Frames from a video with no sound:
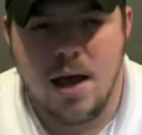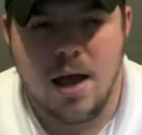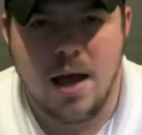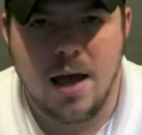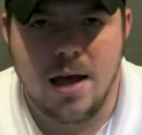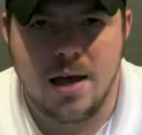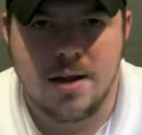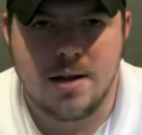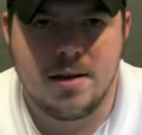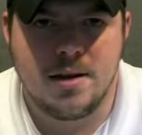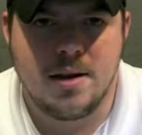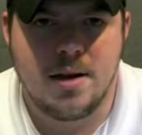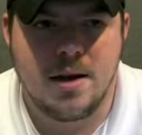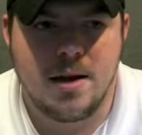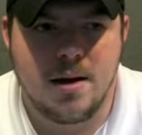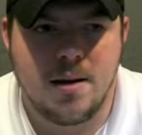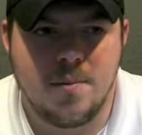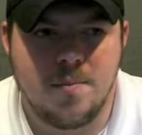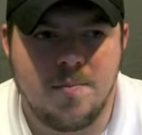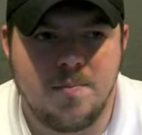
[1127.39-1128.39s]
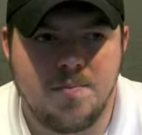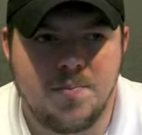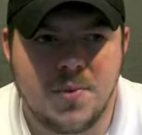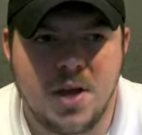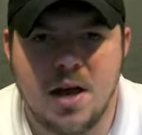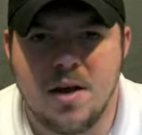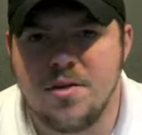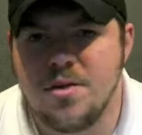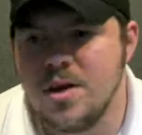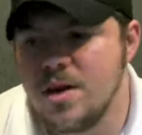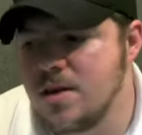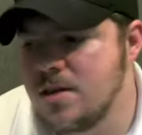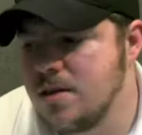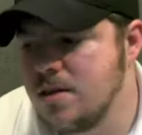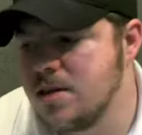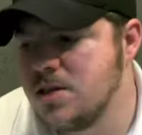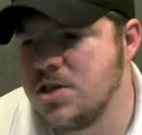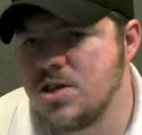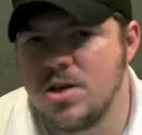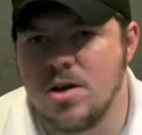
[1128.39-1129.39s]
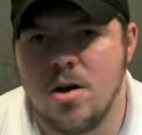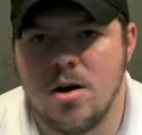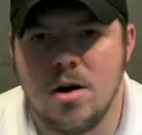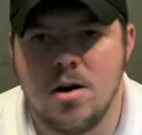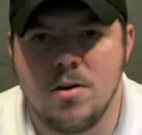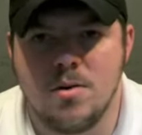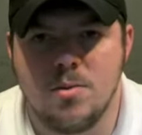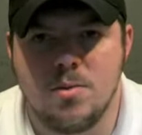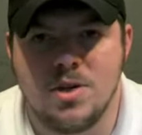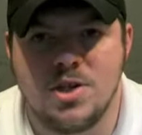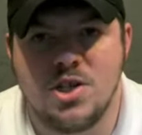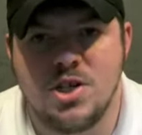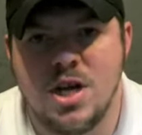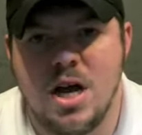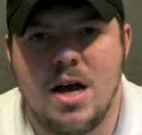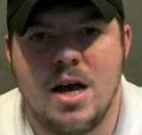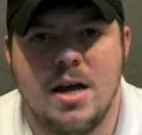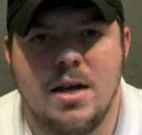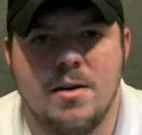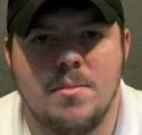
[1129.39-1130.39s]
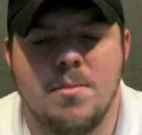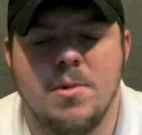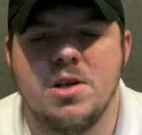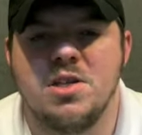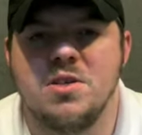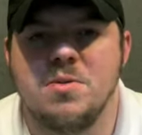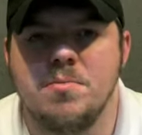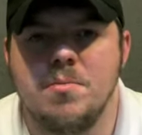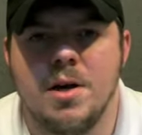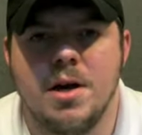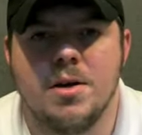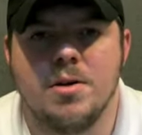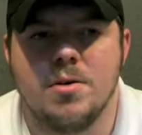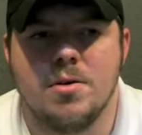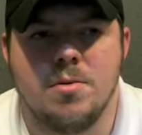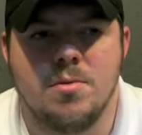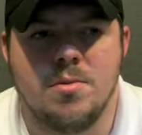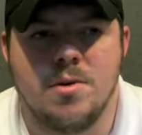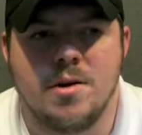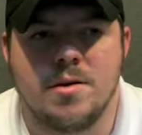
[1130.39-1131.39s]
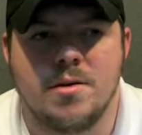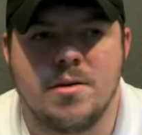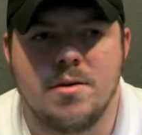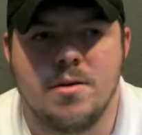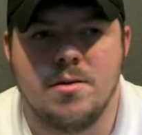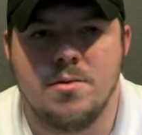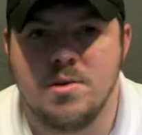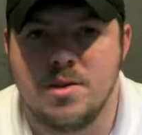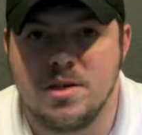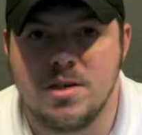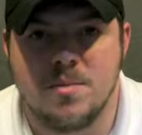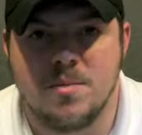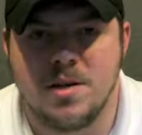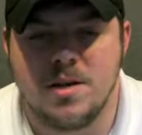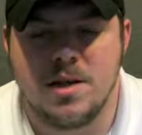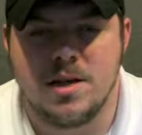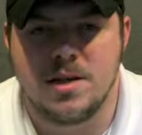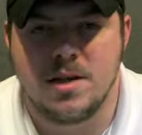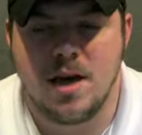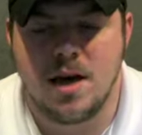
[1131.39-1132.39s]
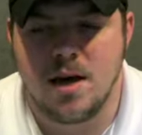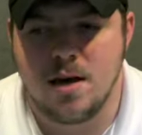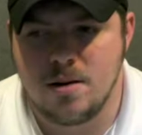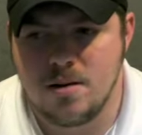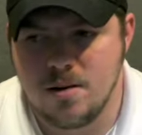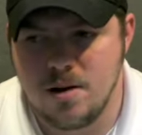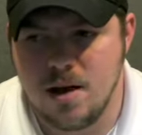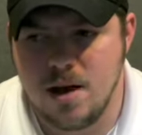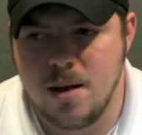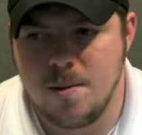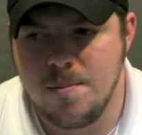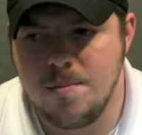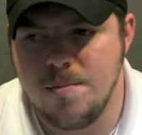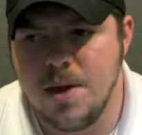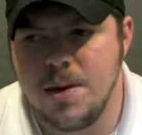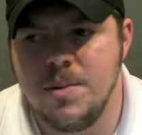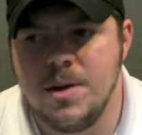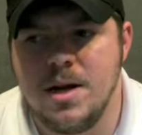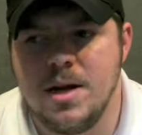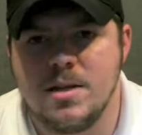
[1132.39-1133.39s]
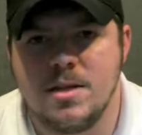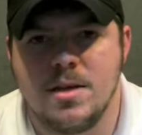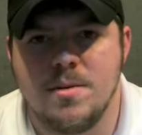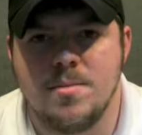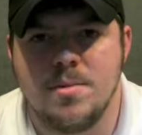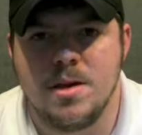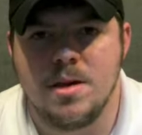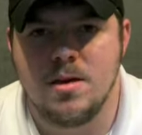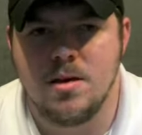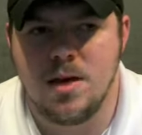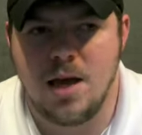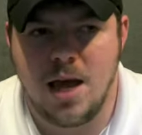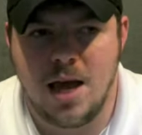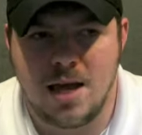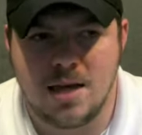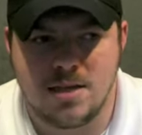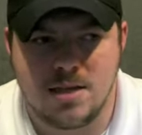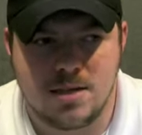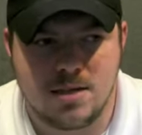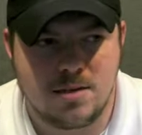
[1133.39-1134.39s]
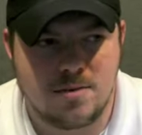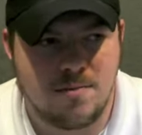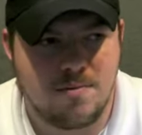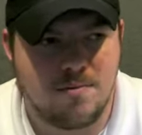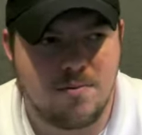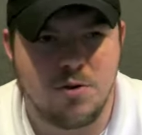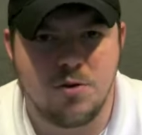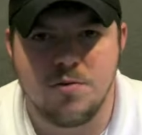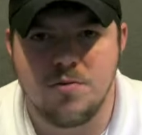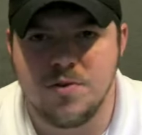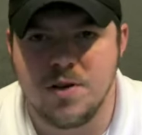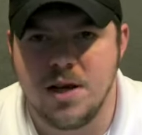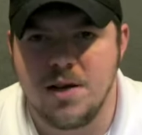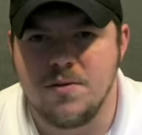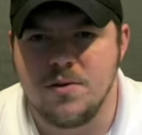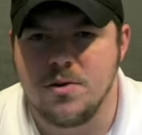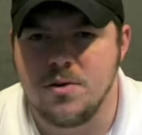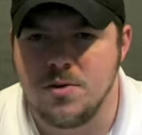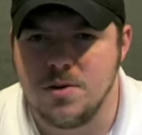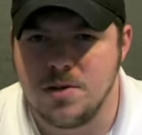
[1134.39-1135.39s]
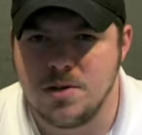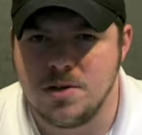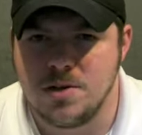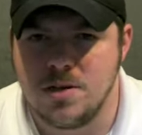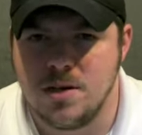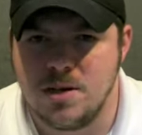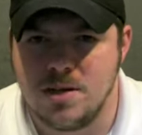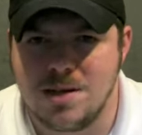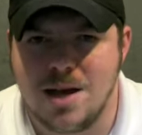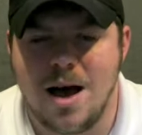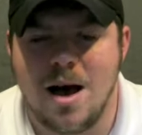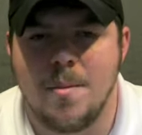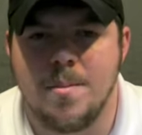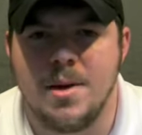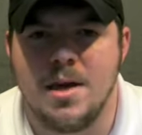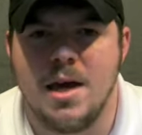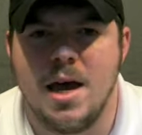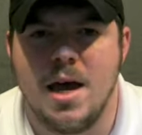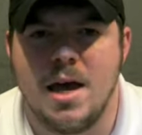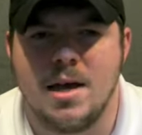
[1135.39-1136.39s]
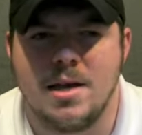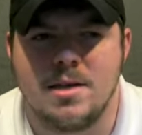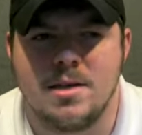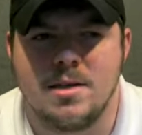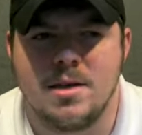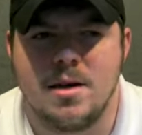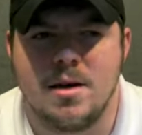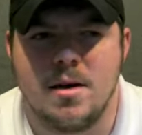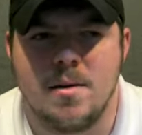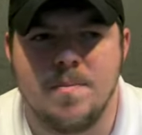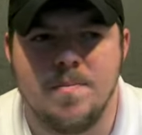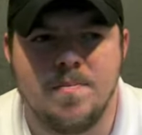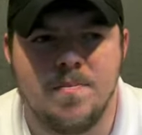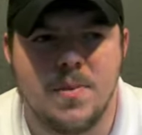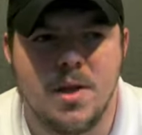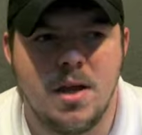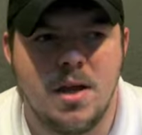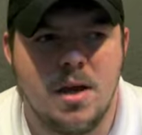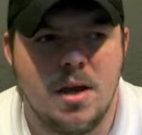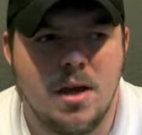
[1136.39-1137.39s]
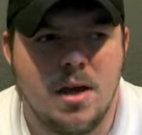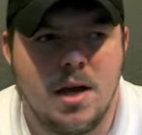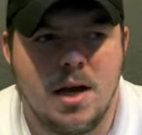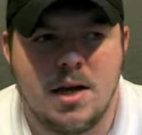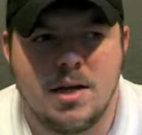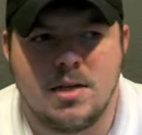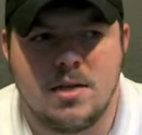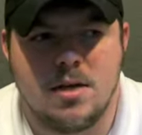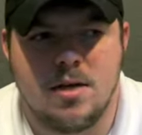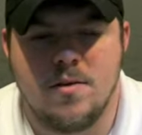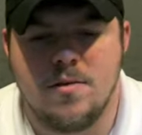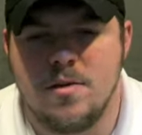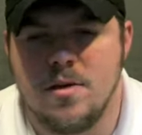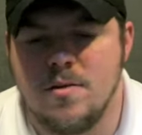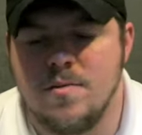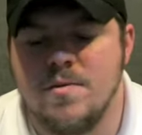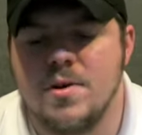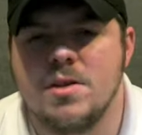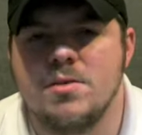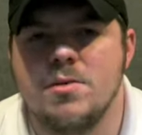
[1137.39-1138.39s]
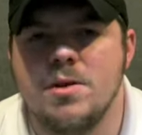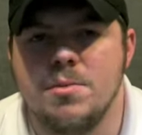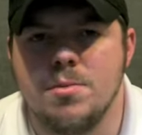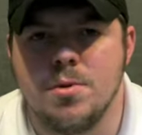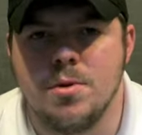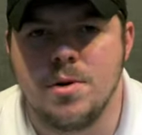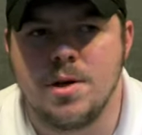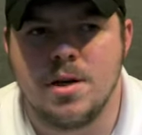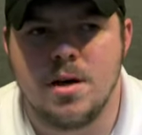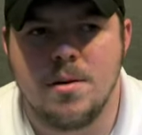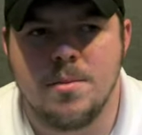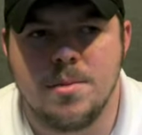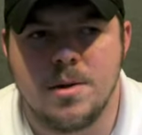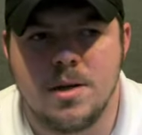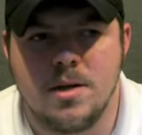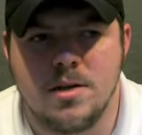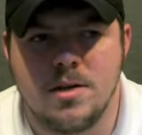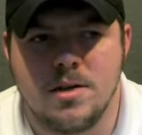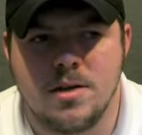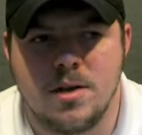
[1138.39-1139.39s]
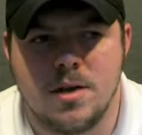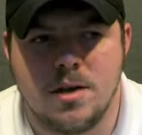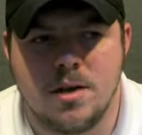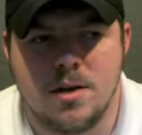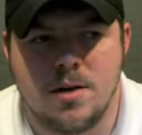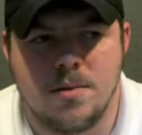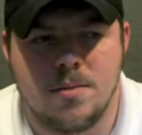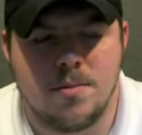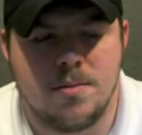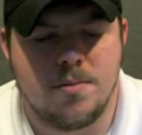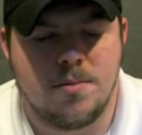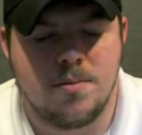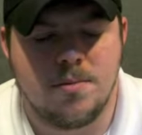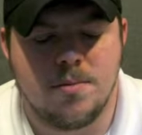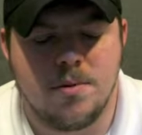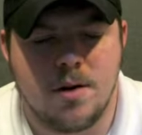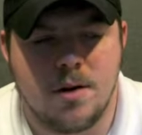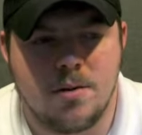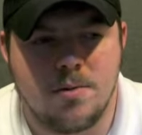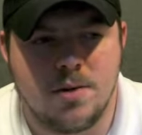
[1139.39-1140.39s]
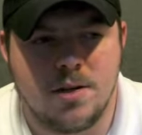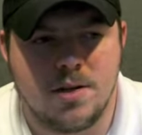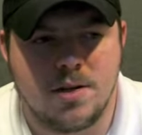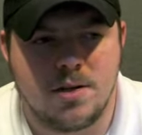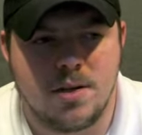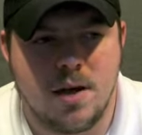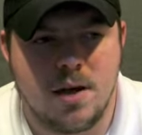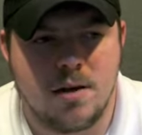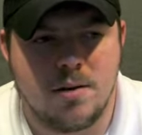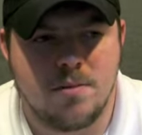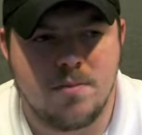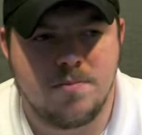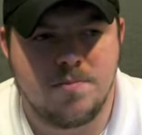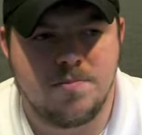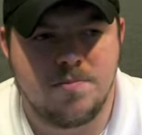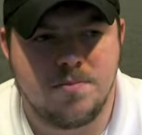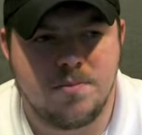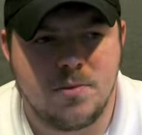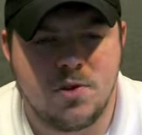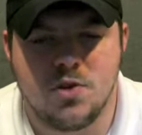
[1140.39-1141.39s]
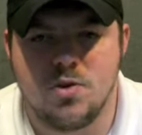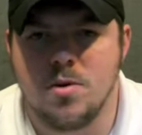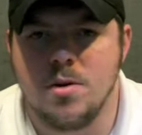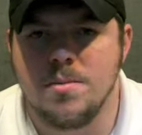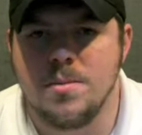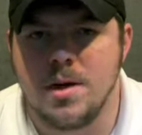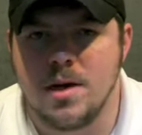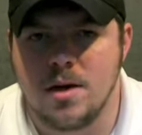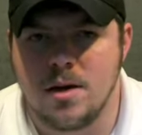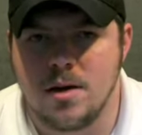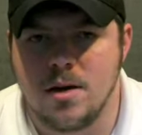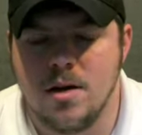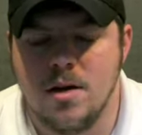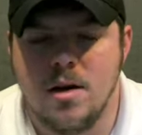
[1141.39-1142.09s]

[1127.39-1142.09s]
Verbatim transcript: And um, I think this cigar would shine much better with, with something like that. Uh, maybe not something as full flavored or as, as hoppy as uh, as uh, the Victory Brewing Company's, uh, what is that, Storm King.